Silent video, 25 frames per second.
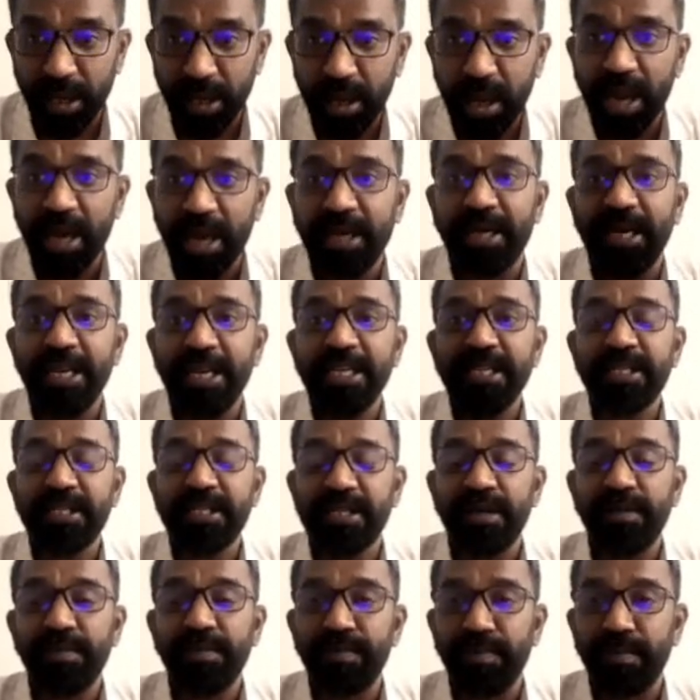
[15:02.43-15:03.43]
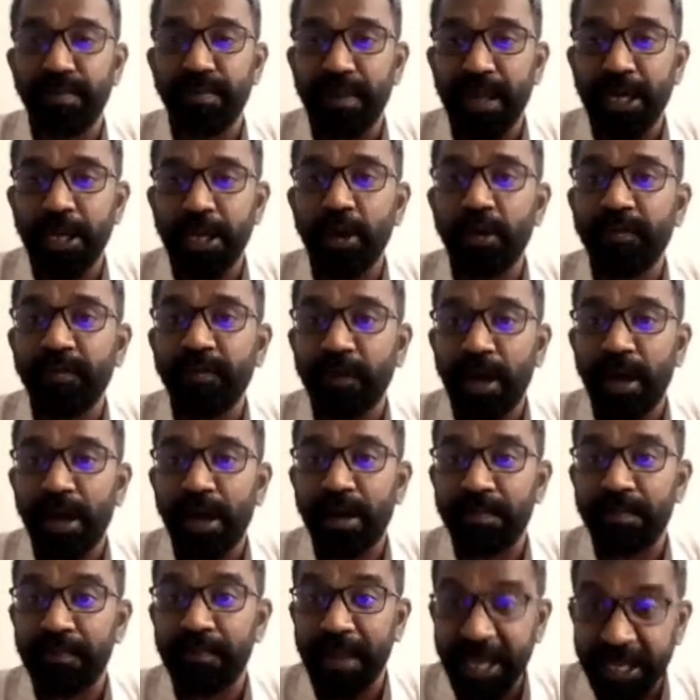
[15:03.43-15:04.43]
at least in many of
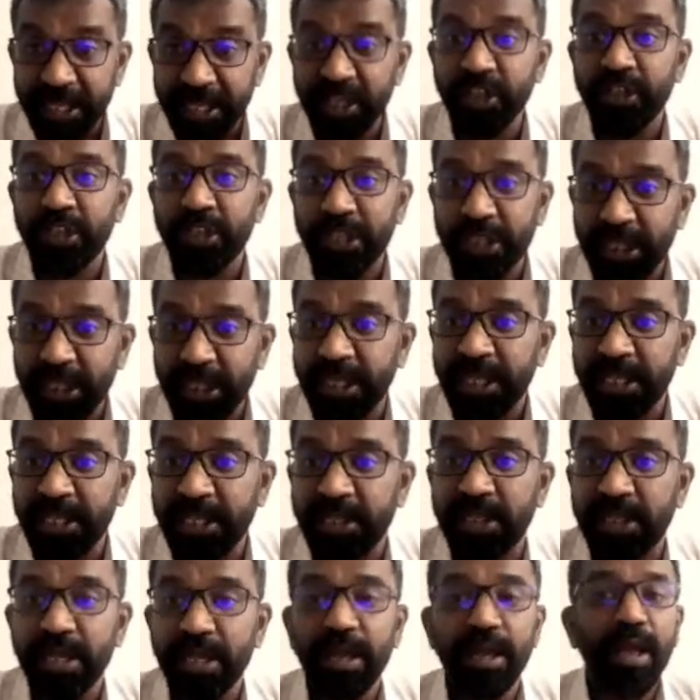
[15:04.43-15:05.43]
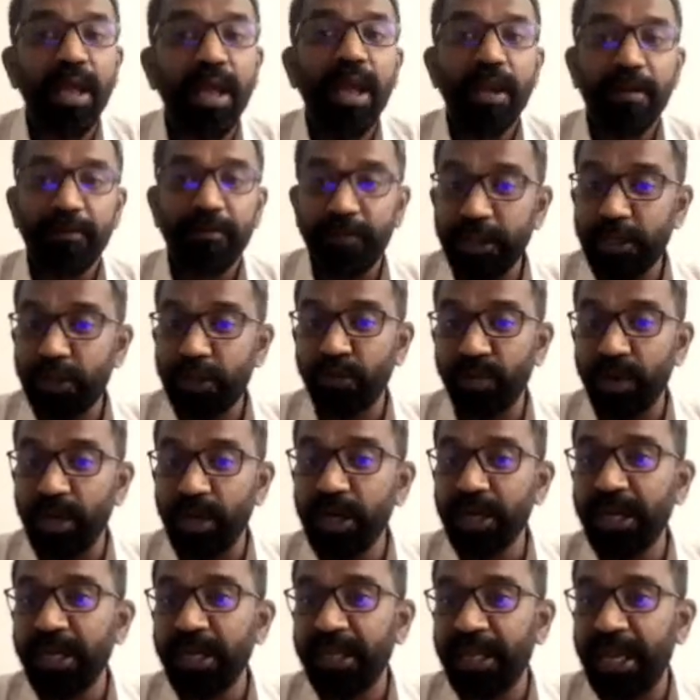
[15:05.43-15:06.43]
our major cities, which
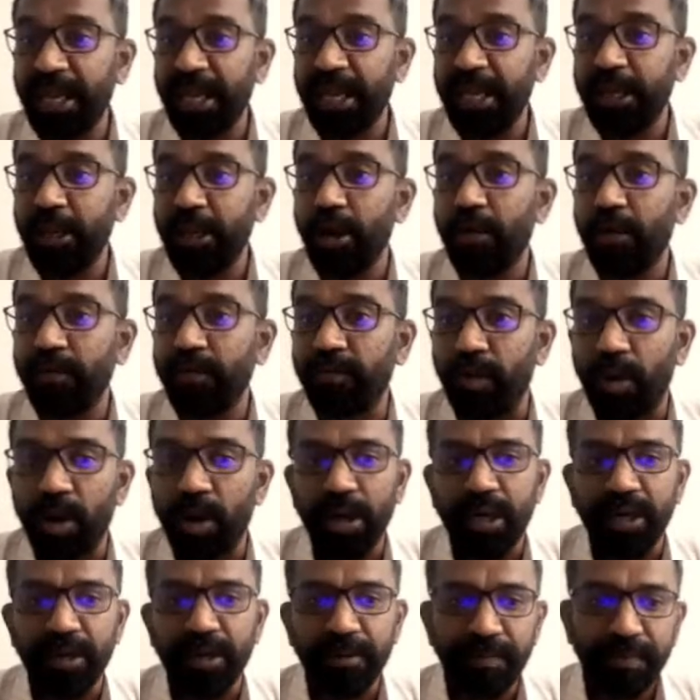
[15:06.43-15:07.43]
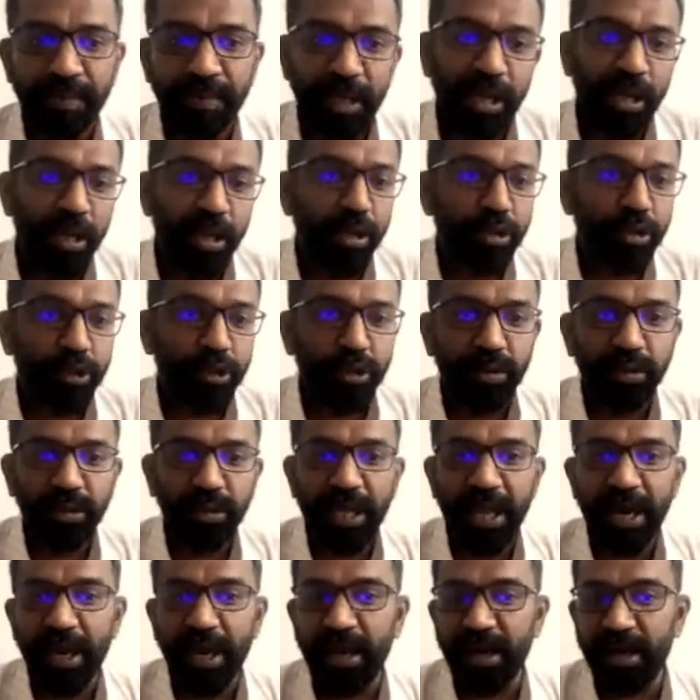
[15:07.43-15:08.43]
work in the area of water. So
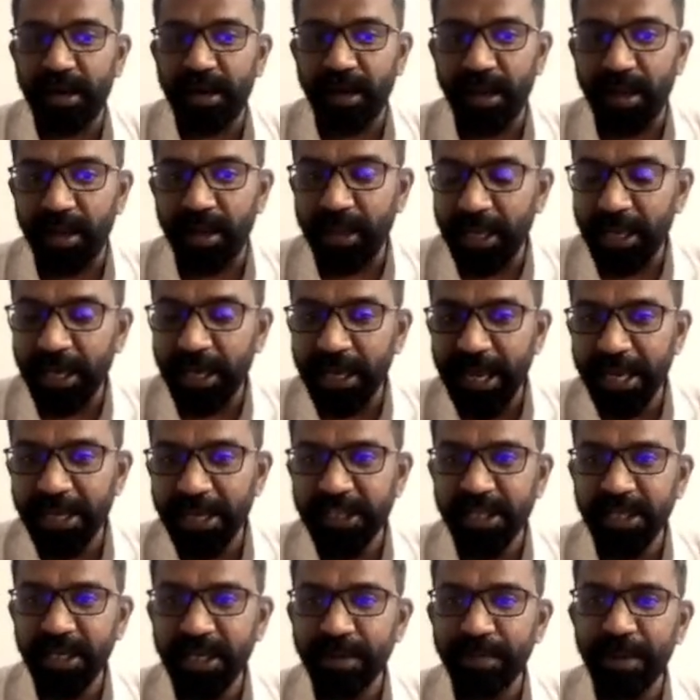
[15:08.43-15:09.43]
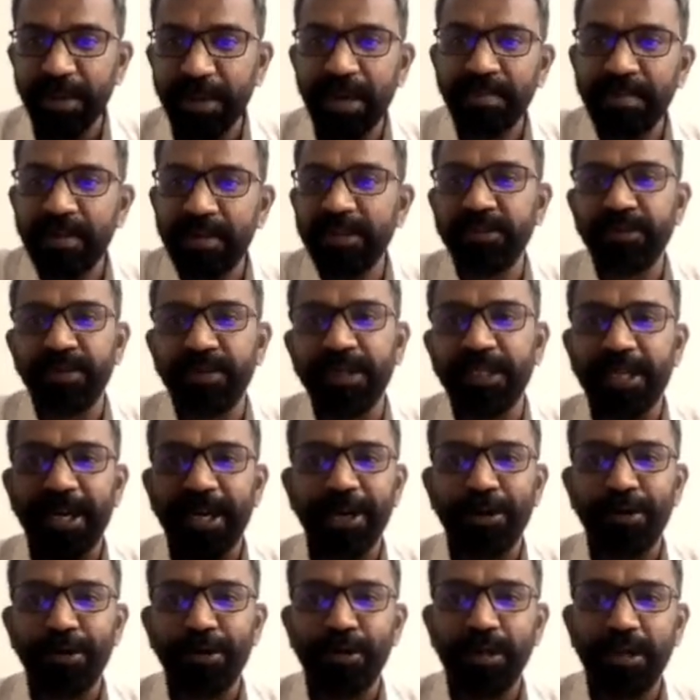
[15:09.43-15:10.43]
there are irrigation departments which
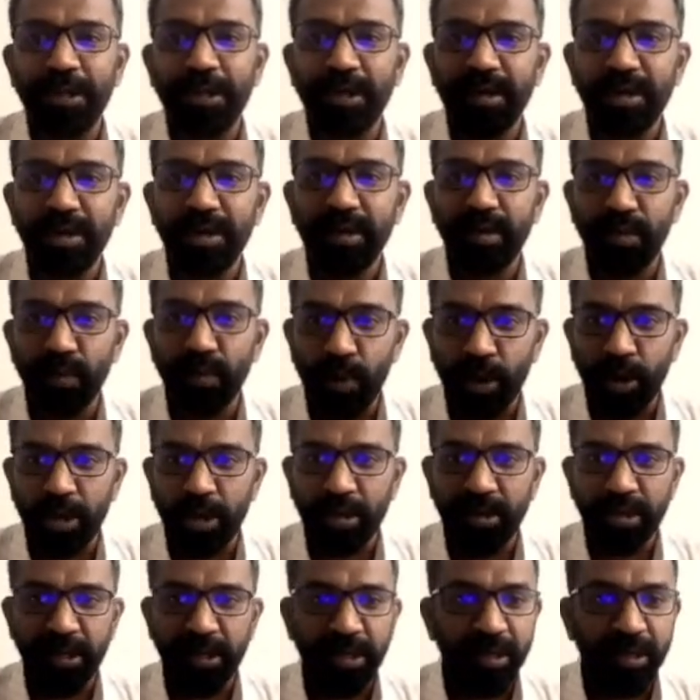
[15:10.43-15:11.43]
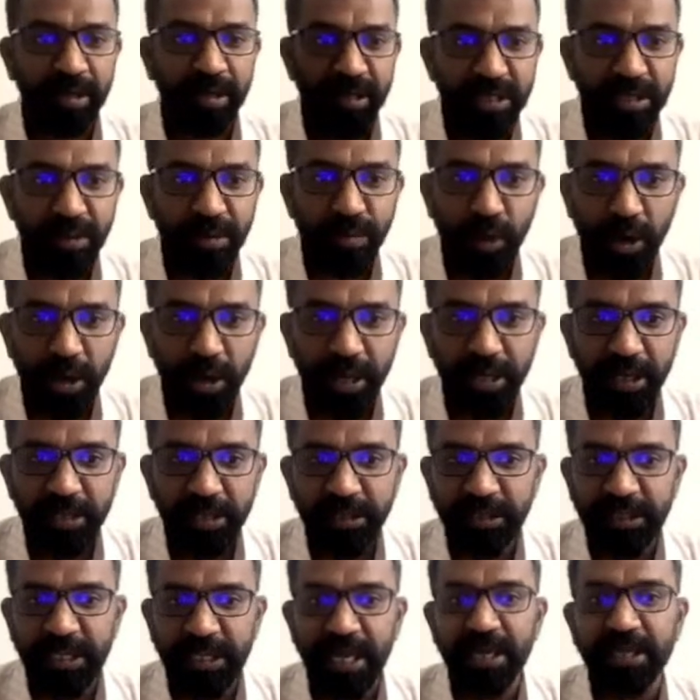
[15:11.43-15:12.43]
control the water in
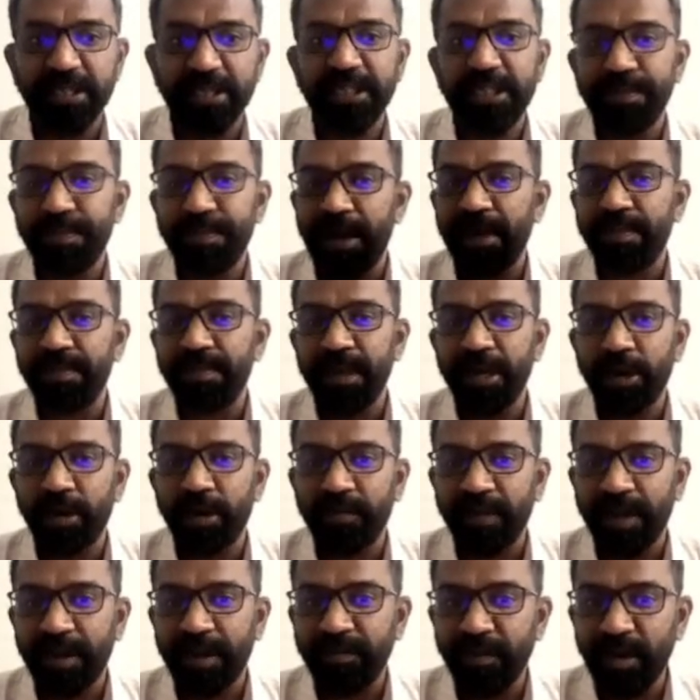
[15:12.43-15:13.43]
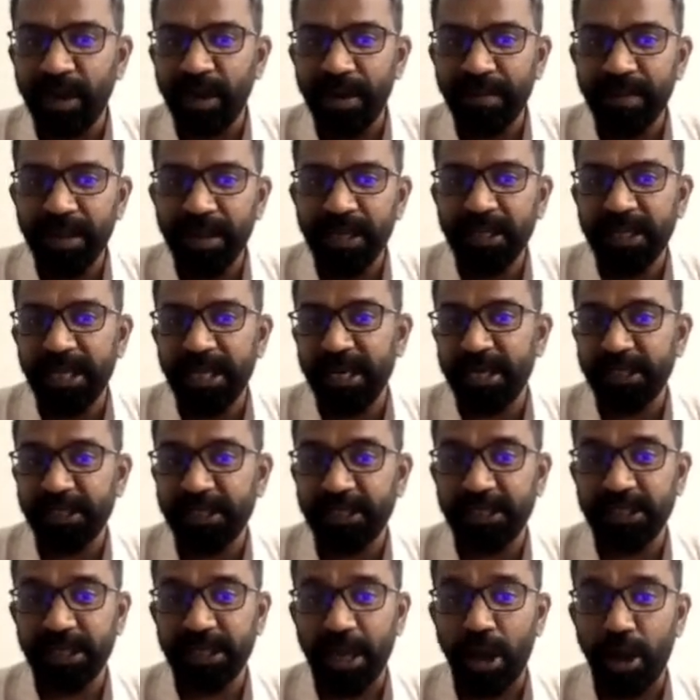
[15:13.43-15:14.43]
reservoirs. There is Department of Environment. There
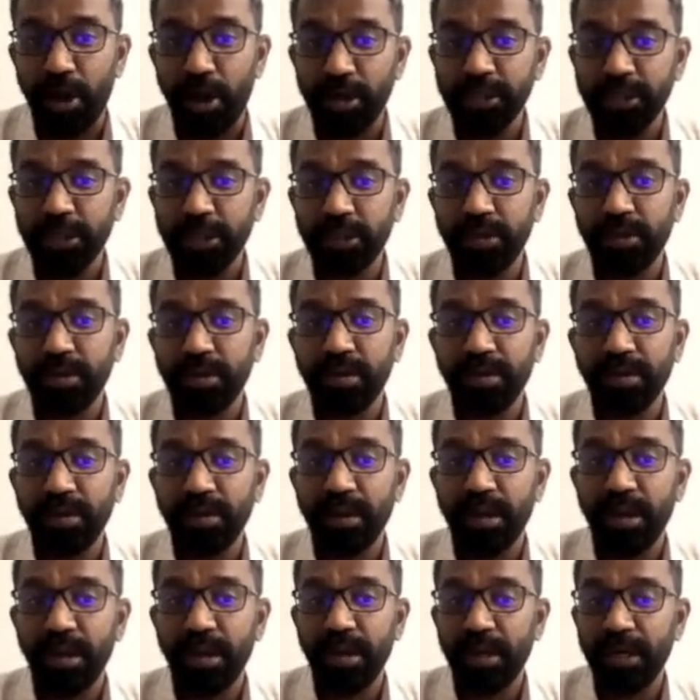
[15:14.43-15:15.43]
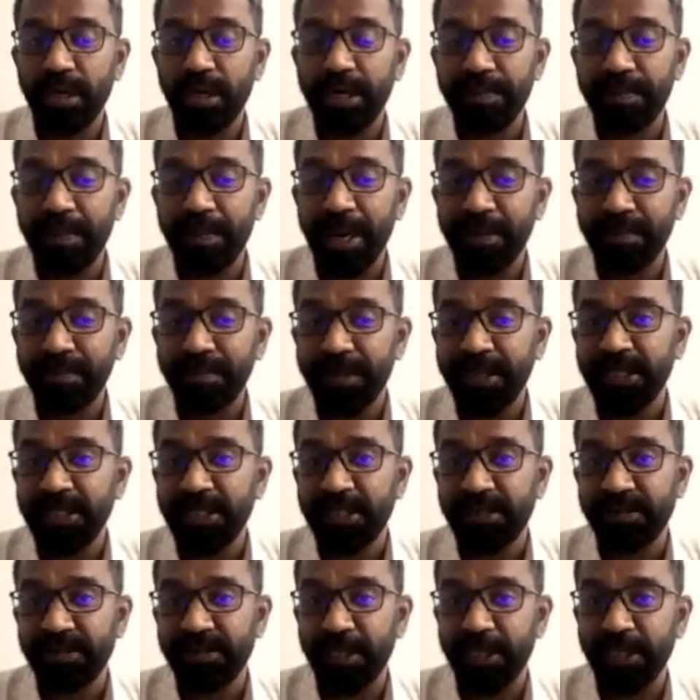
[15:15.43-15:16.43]
is also
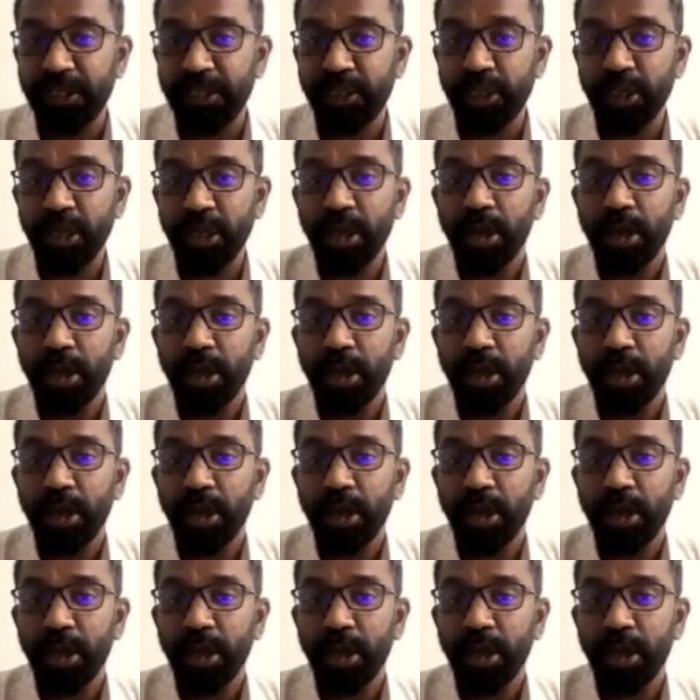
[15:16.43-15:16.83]
departments which